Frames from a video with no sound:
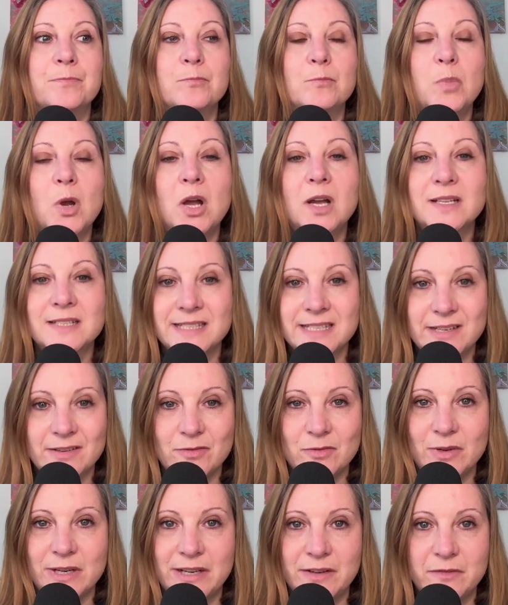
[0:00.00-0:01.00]

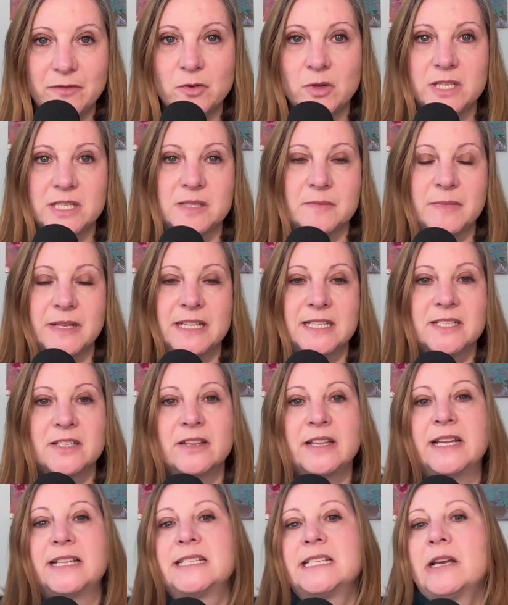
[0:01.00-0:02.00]
positive reinforcement. So
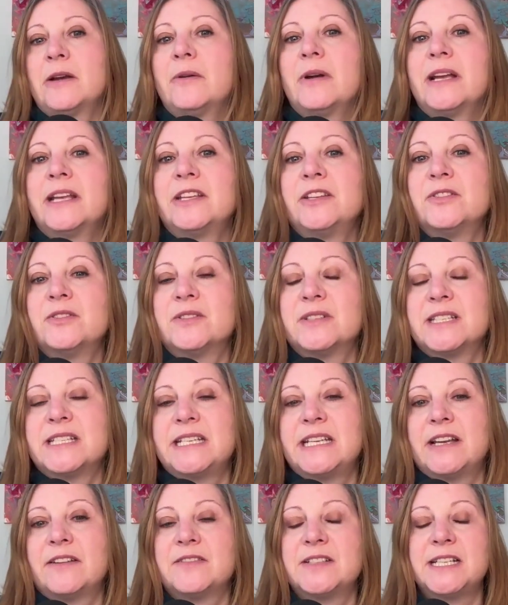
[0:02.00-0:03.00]
that's how I use
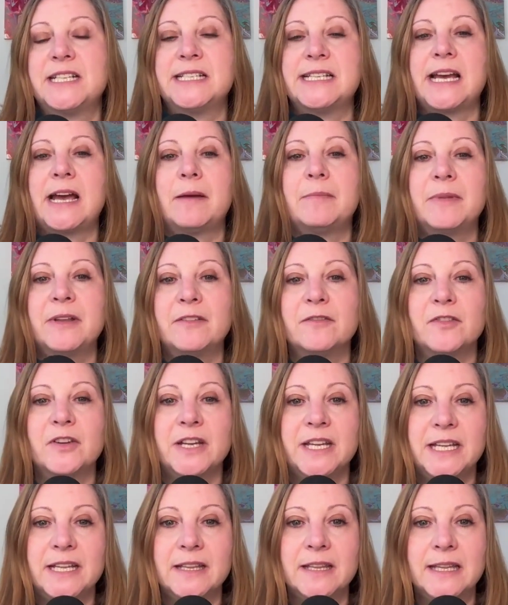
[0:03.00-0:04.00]
EFT tapping for
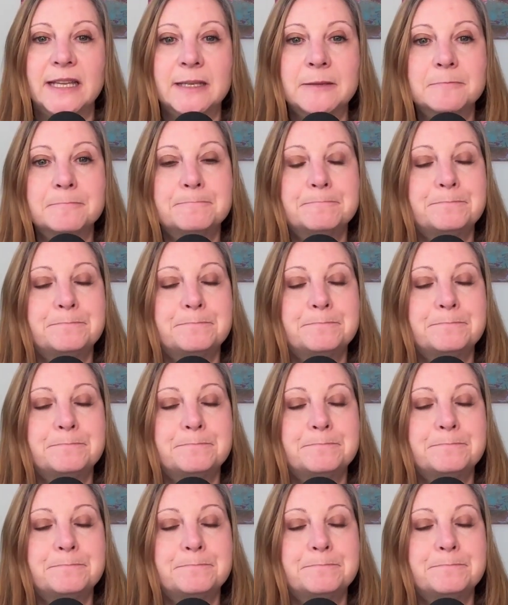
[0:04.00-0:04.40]
healing.